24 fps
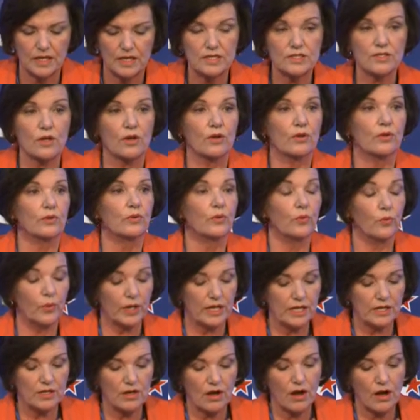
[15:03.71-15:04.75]
So
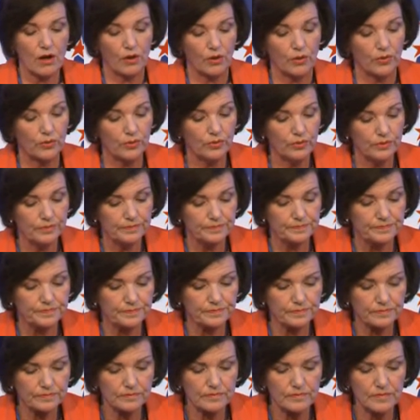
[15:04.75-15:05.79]
we know
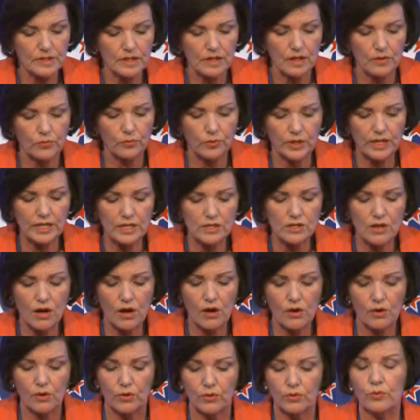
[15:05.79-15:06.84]
we
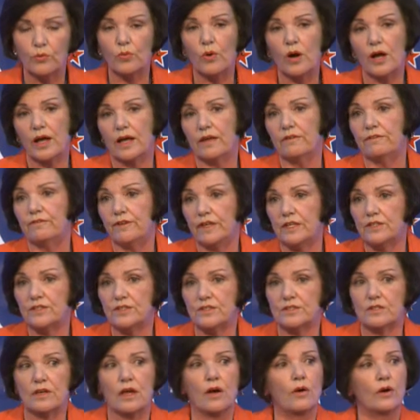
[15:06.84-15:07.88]
know why
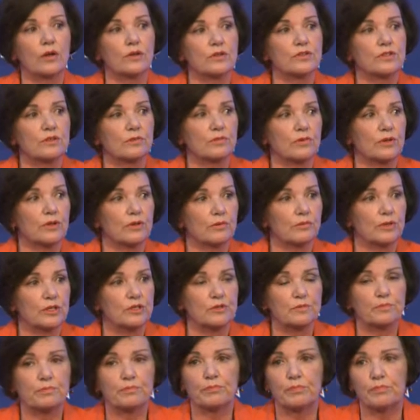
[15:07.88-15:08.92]
offenders go on to
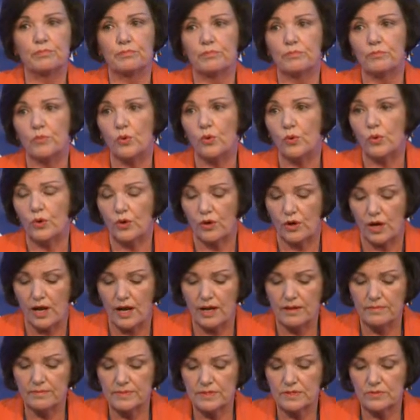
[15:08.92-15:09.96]
commit more
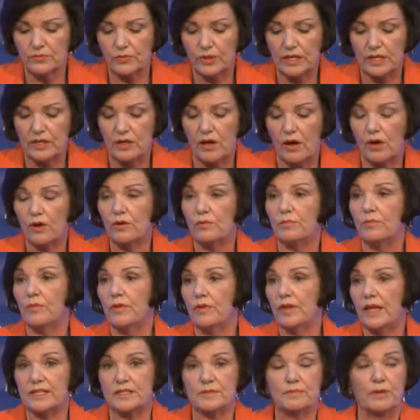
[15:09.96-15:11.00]
crimes. We know
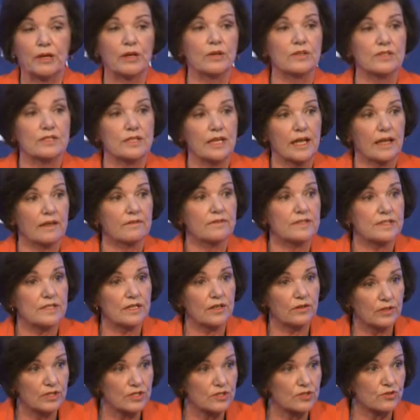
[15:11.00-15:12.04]
that's because they have
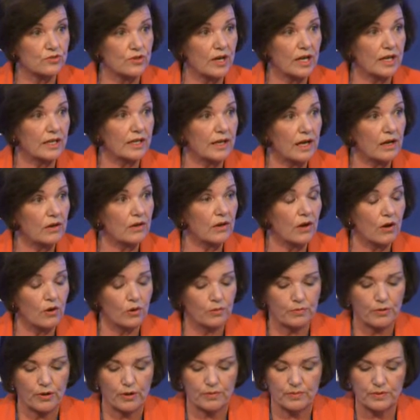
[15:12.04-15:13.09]
serious drug and alcohol
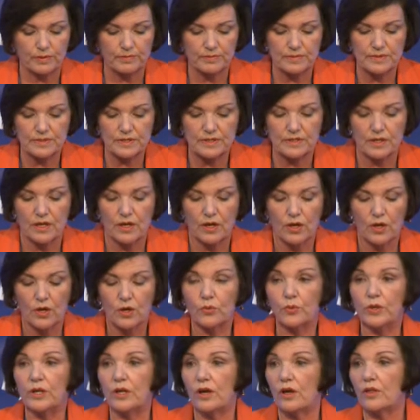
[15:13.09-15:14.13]
problems.
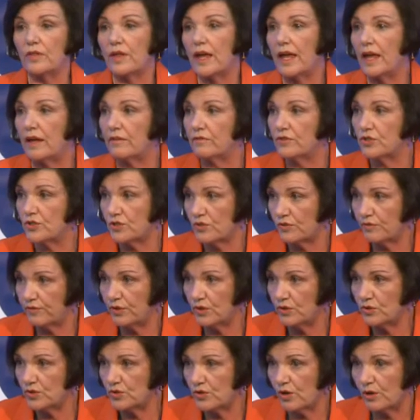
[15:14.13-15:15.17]
We know they have
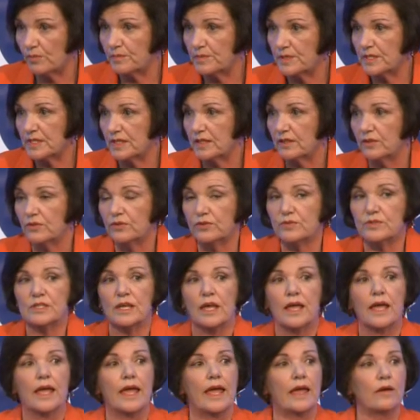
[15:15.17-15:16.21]
few job skills,
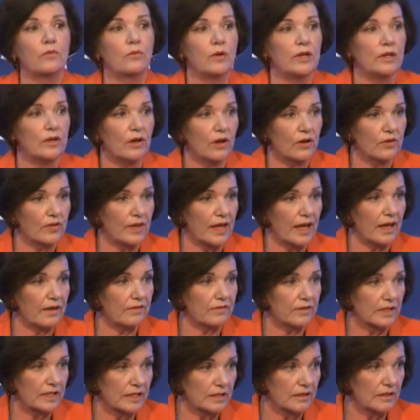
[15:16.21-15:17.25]
and we know they
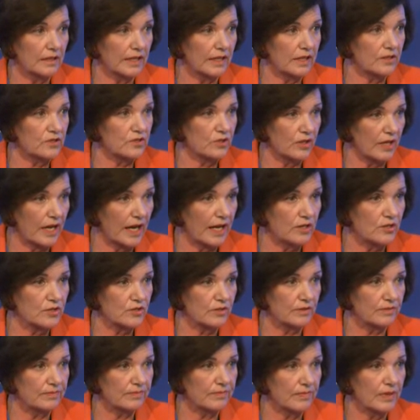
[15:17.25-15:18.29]
have little
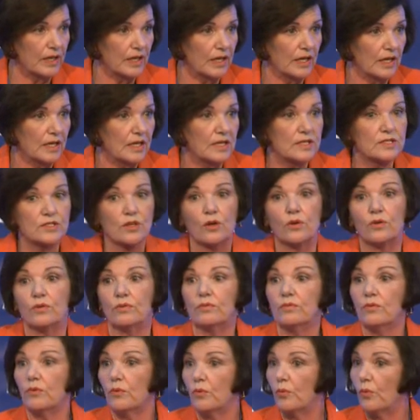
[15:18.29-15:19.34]
education. So,
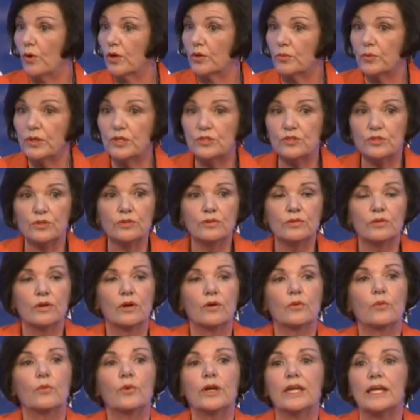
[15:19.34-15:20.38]
what do we do?
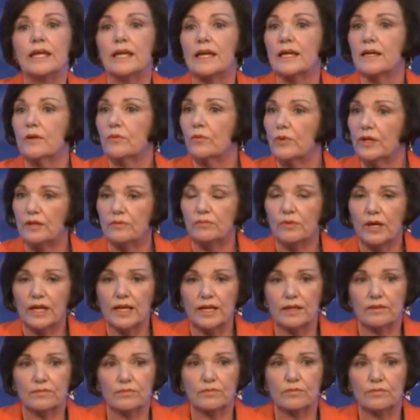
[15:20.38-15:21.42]
We, we
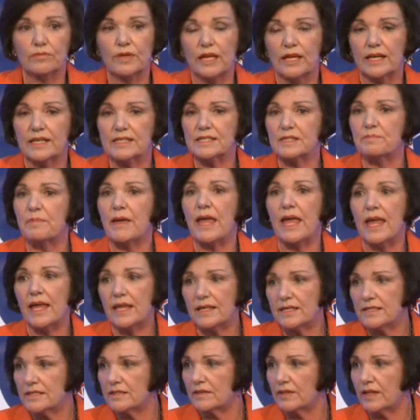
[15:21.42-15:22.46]

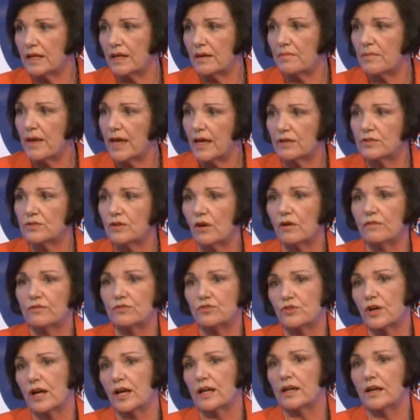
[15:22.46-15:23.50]
expand the amount of
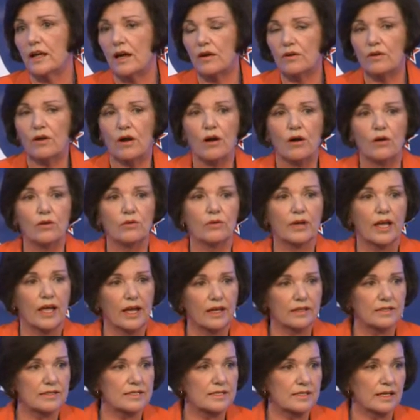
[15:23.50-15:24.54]
drug and alcohol
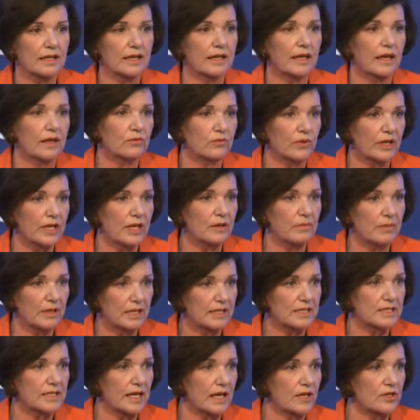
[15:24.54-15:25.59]
counselling and
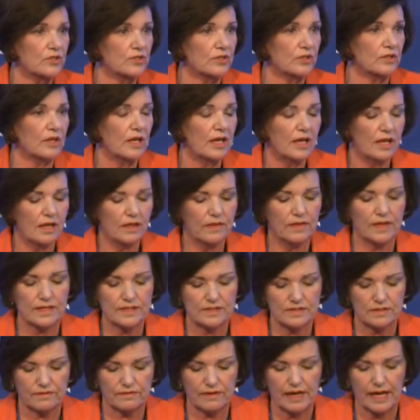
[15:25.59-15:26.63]
rehabilitation
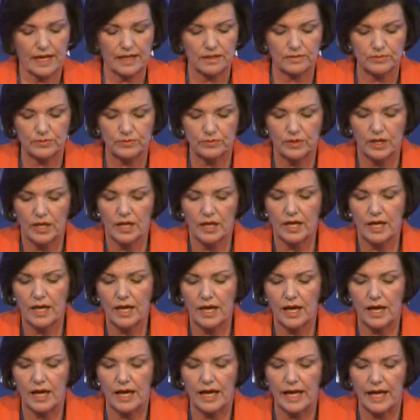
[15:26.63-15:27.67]
that's available.
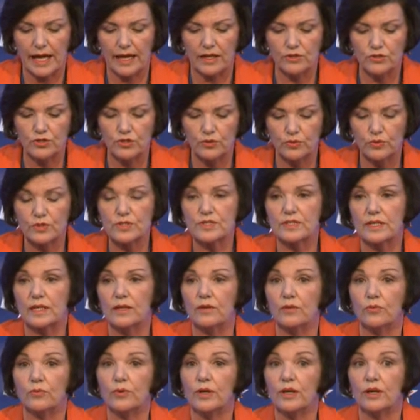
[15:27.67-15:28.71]
Uh, and you will see
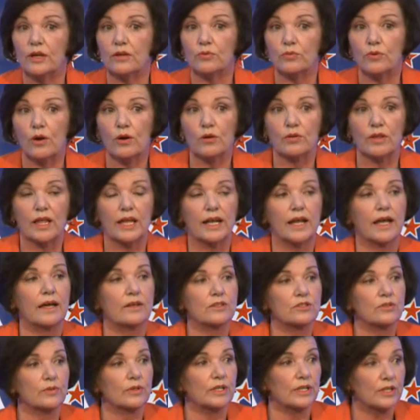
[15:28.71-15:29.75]
that we're going to roll that
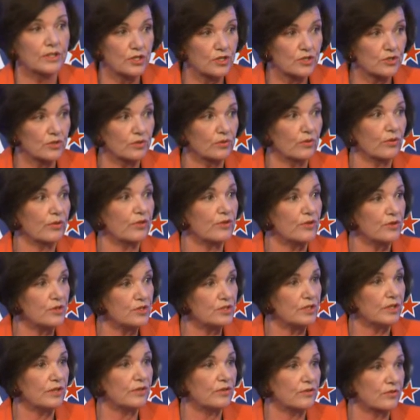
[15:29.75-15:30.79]
out to an additional
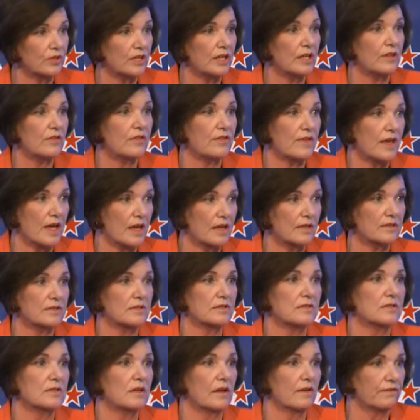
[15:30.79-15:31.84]

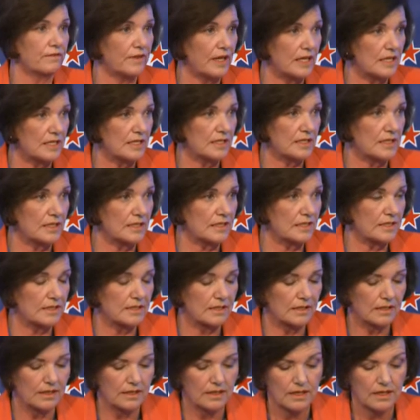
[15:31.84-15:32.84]
33,000 offenders.